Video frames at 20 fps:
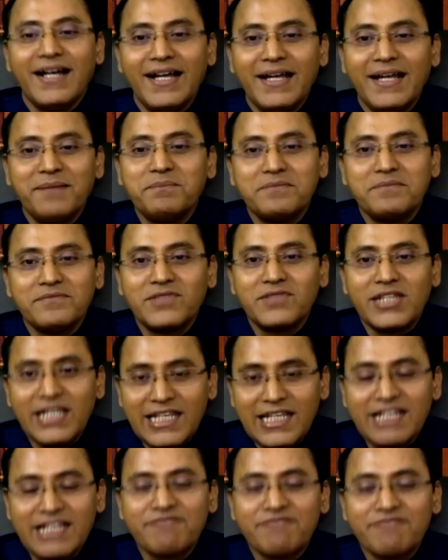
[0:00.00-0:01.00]
am ill
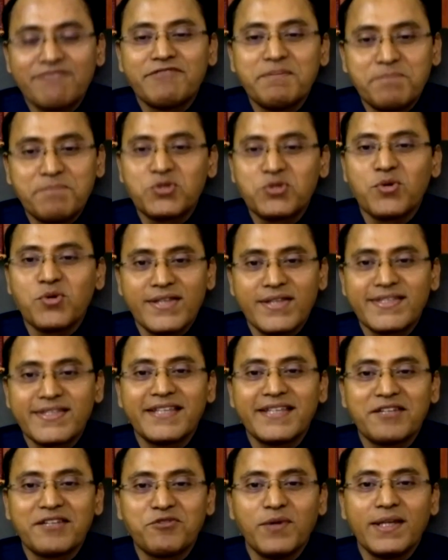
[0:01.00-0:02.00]
equipped to answer that one.